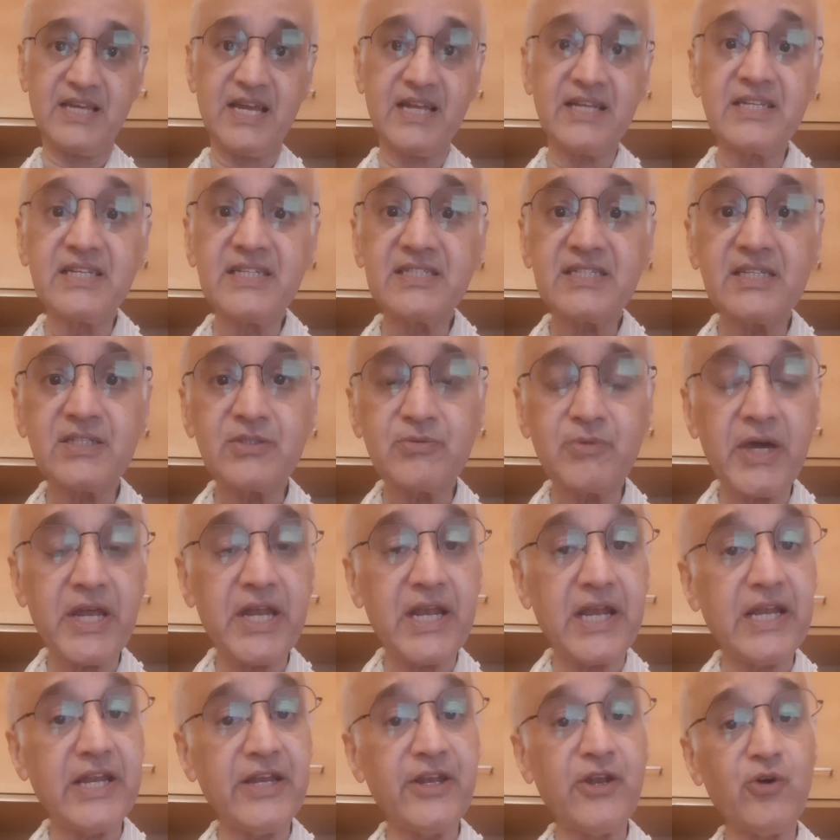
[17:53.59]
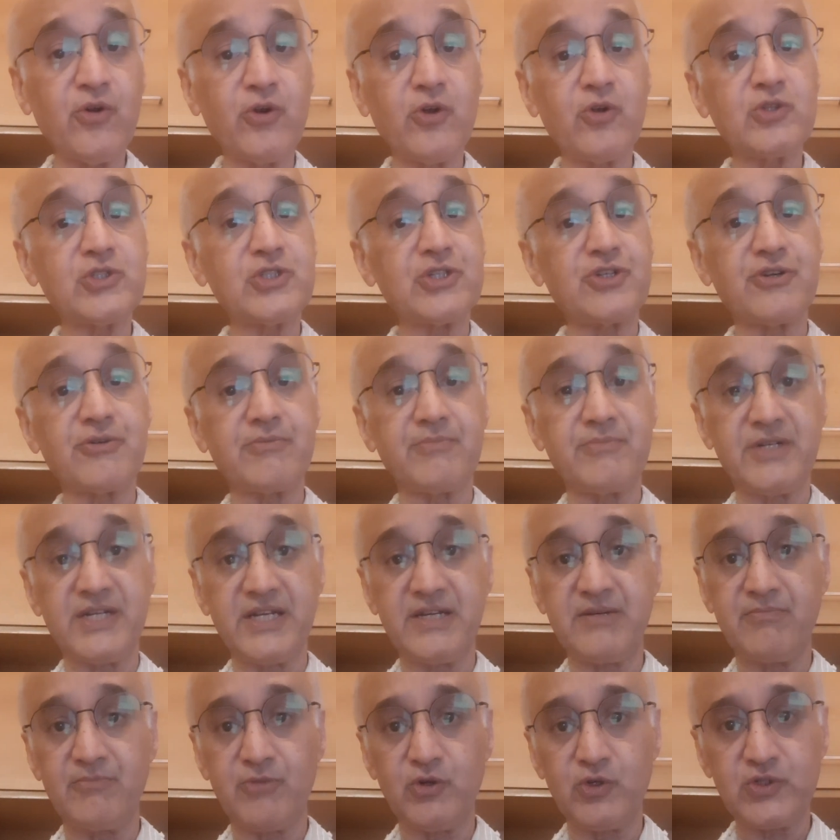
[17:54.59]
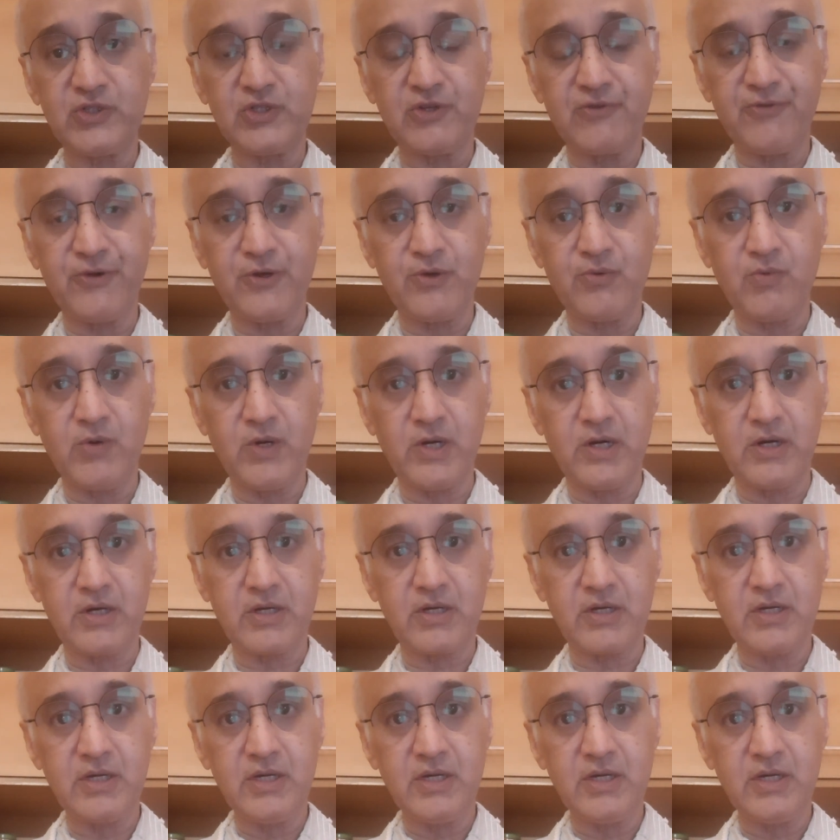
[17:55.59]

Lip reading: and this is where Elinor Ostrom did most of her work.